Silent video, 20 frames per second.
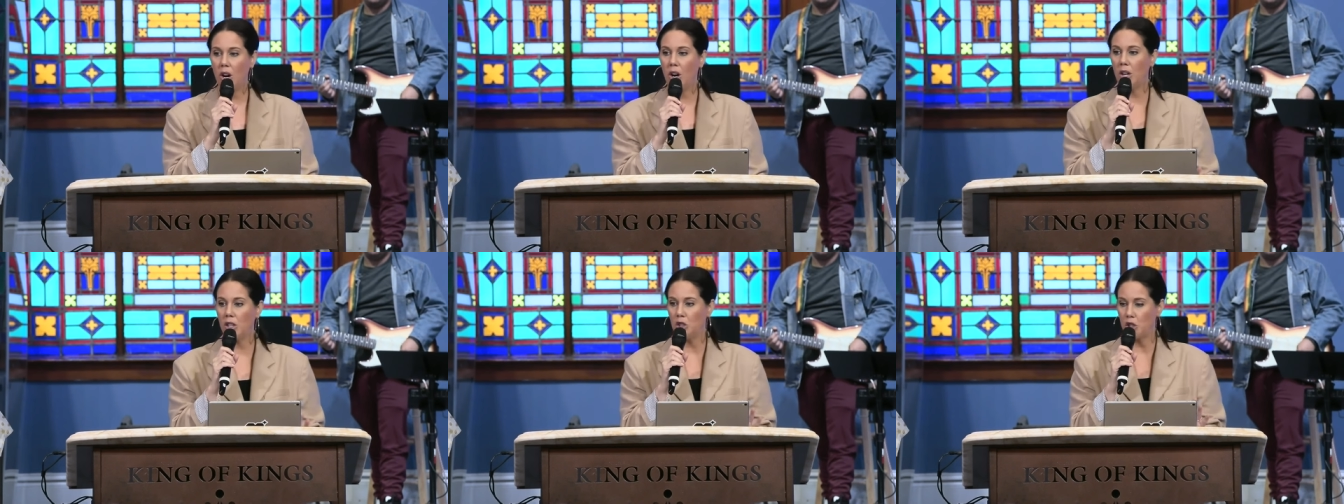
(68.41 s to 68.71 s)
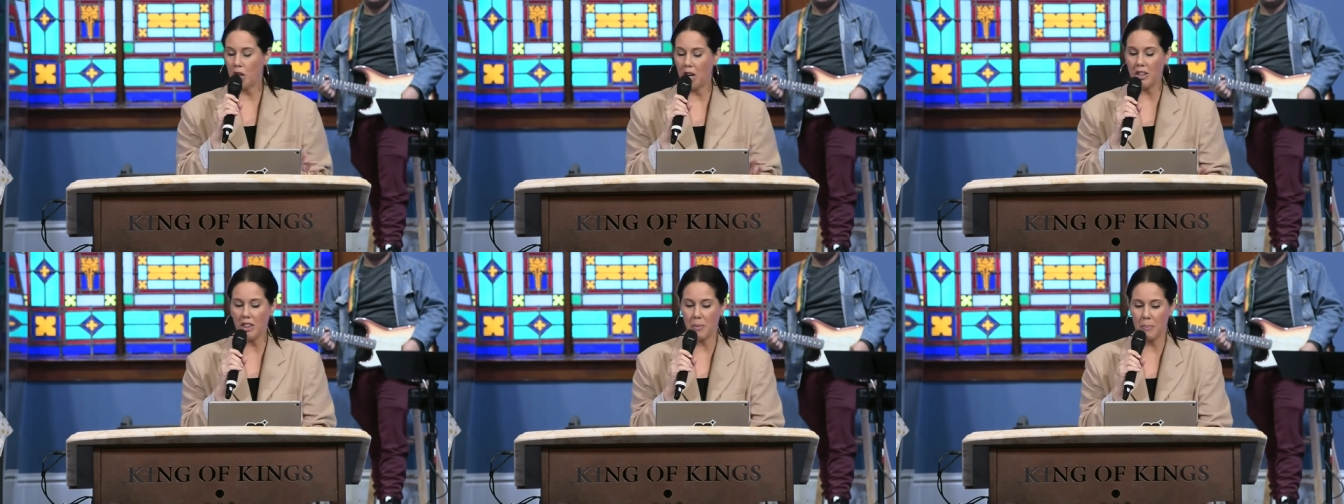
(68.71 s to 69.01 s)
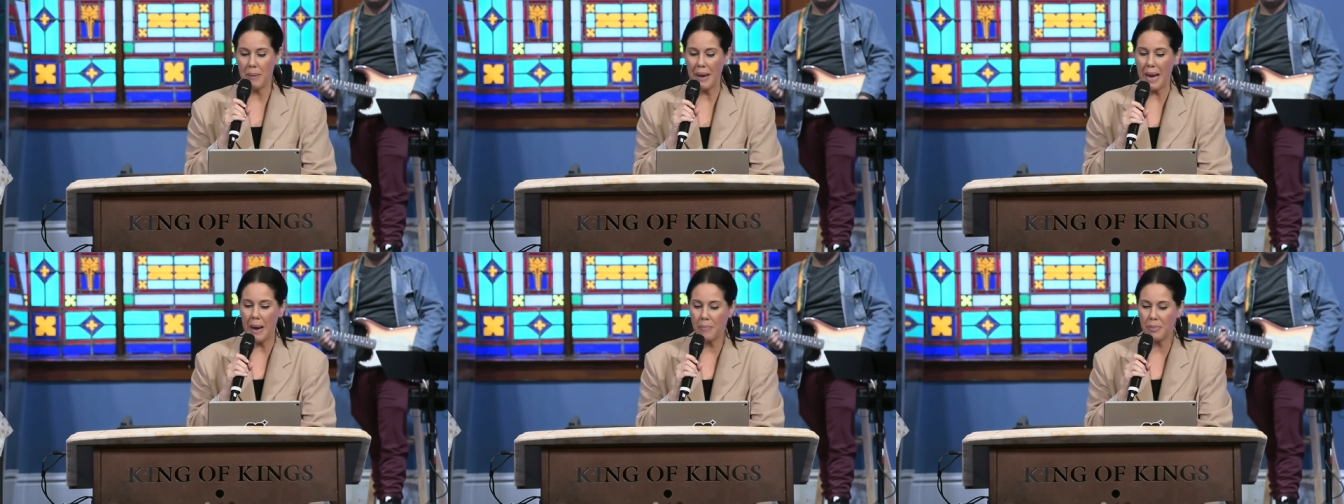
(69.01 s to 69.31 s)
on John
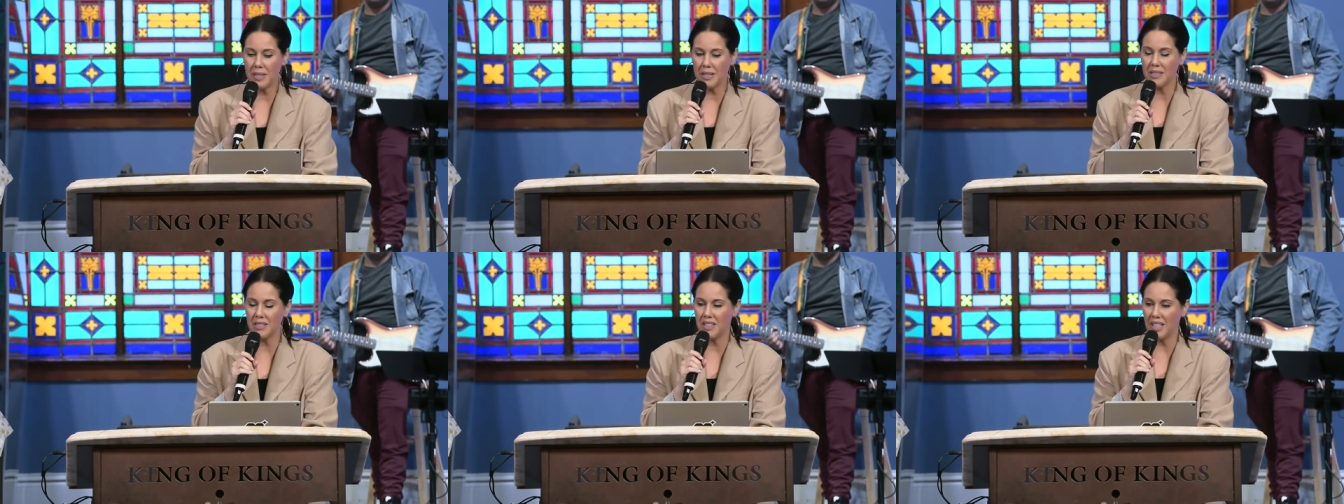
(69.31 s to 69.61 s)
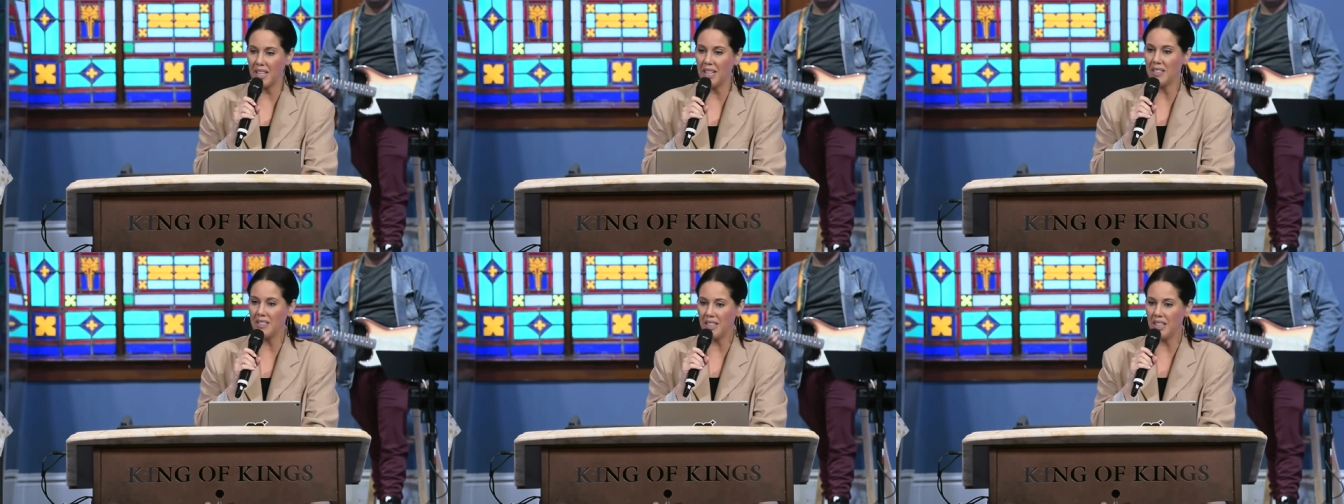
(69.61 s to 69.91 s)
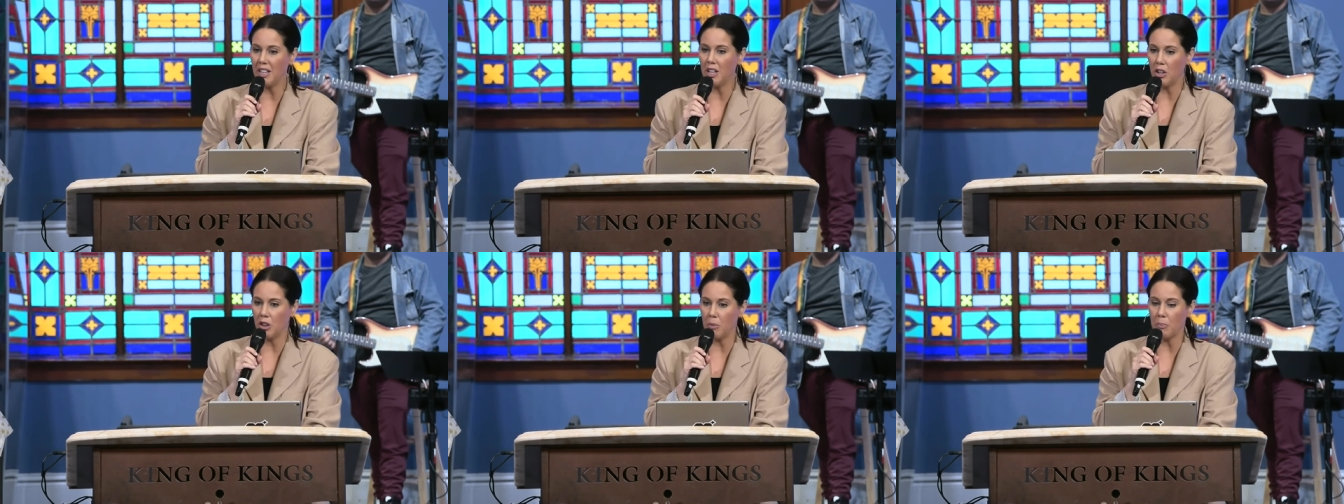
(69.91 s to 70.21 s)
the Baptist than it
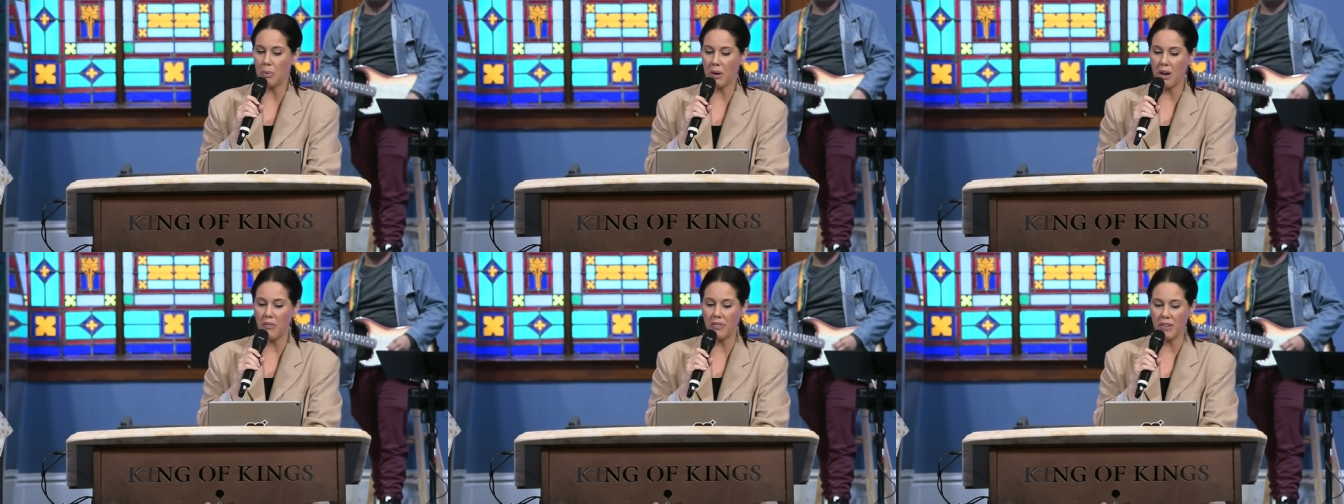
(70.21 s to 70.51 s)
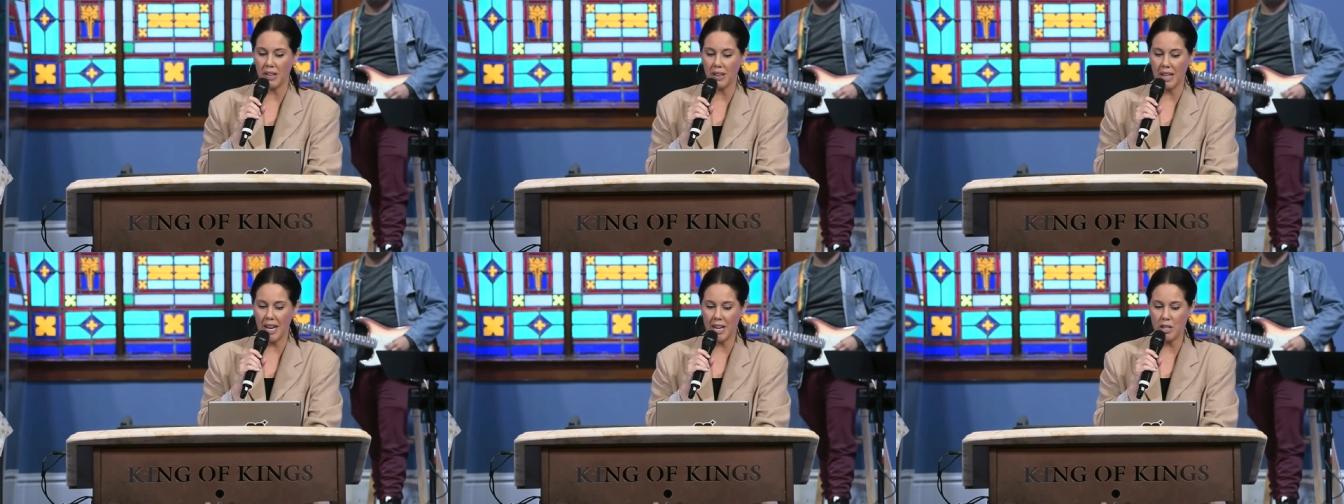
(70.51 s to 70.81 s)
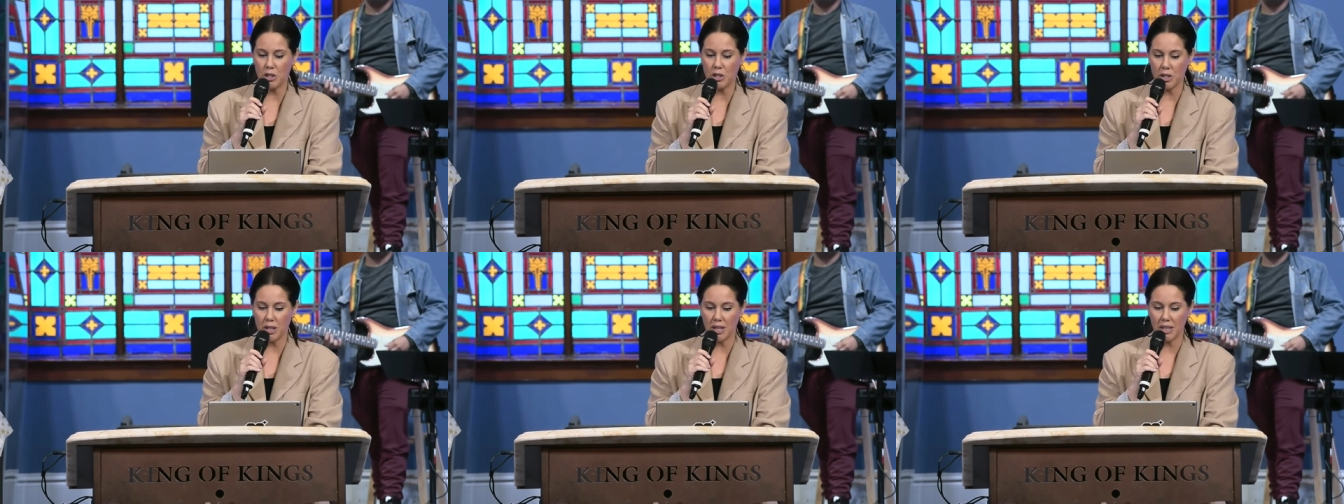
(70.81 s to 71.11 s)
did on the prophet
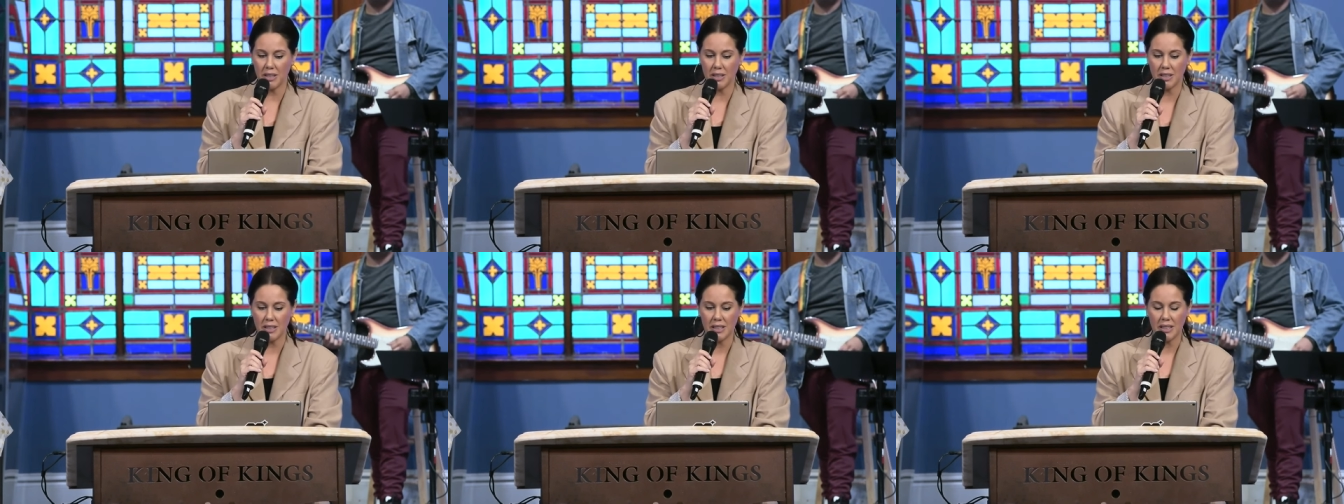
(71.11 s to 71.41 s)
Elijah.